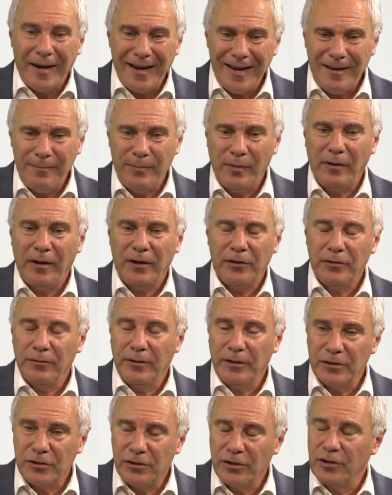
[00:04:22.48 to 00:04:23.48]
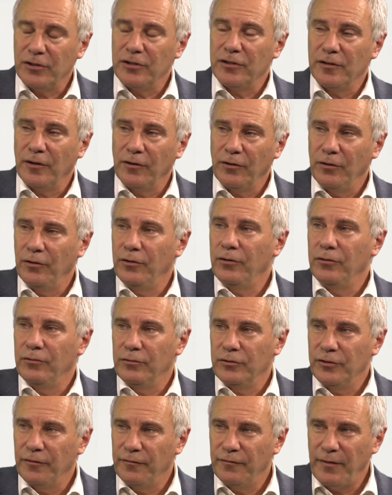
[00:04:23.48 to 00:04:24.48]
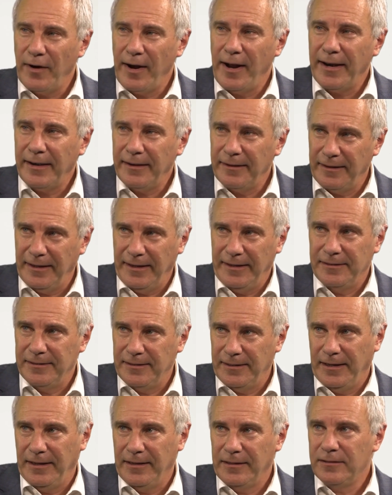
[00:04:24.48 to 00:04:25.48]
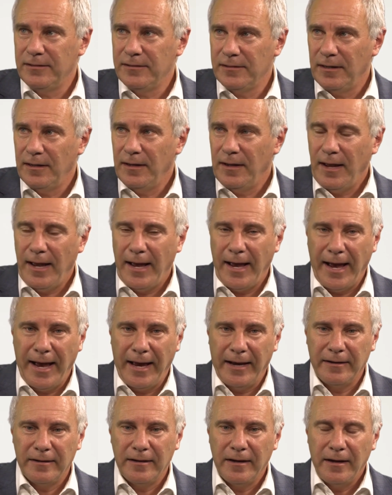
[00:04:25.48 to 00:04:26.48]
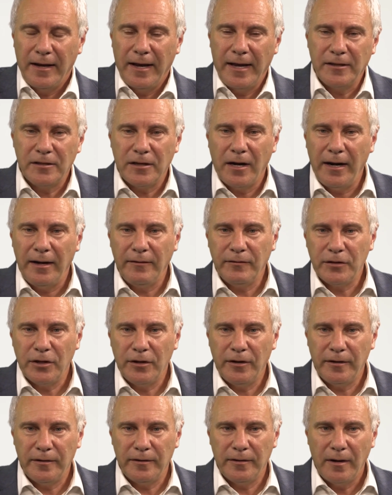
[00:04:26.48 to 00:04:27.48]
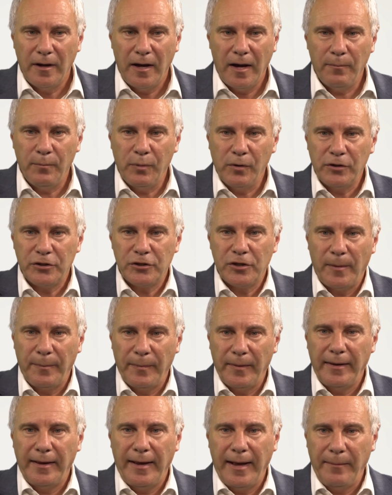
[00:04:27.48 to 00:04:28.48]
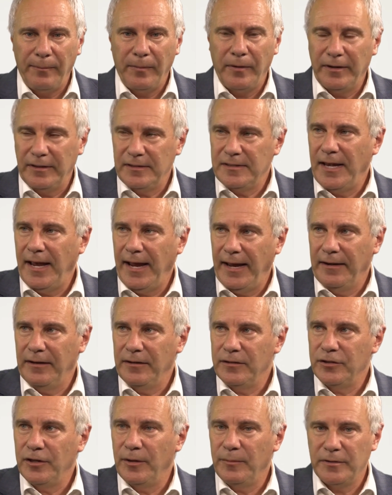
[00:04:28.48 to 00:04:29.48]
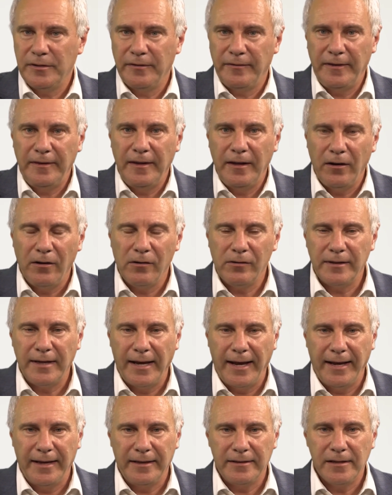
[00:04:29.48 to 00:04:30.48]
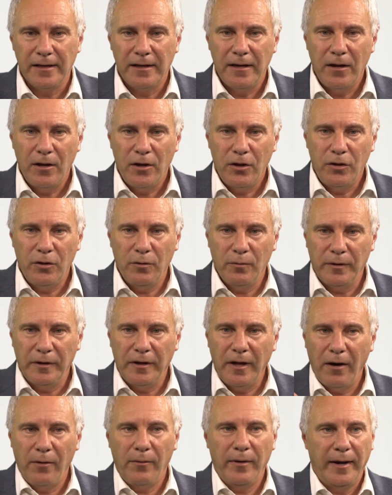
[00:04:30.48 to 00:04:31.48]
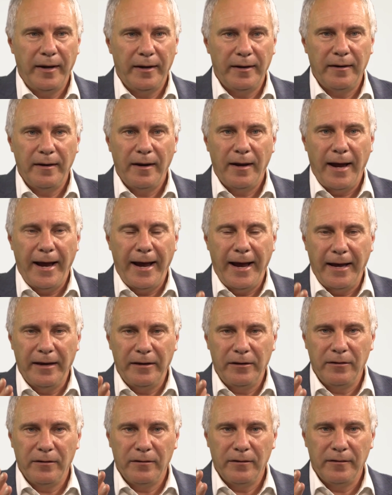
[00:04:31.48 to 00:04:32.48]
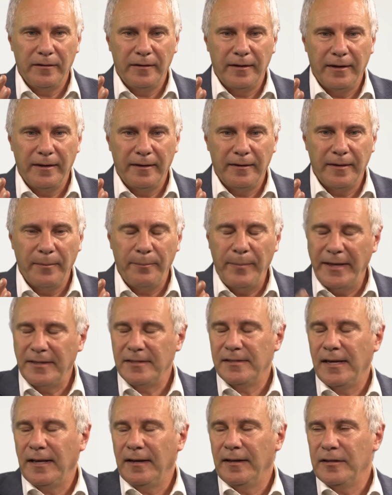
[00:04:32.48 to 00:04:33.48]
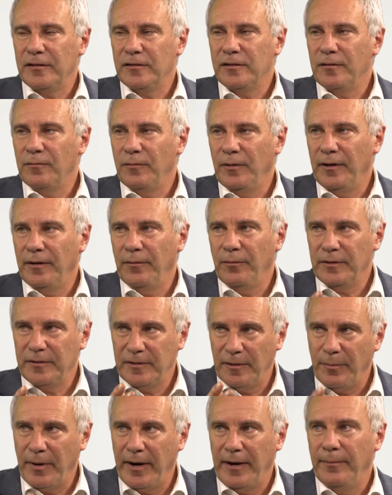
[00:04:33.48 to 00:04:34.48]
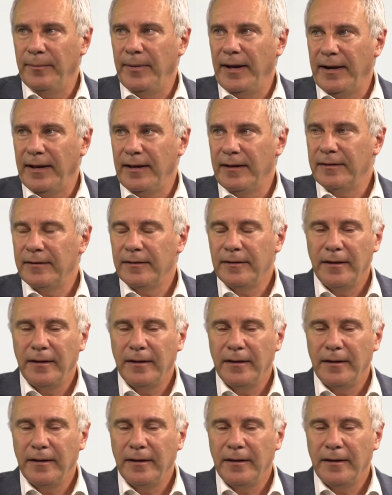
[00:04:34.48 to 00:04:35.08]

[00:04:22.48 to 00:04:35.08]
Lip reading: people are doing searches on Google to find these things. And it's kind of turned a bookshop up on its head in terms of, in the old days, you would go in and the bestsellers was the bread and butter.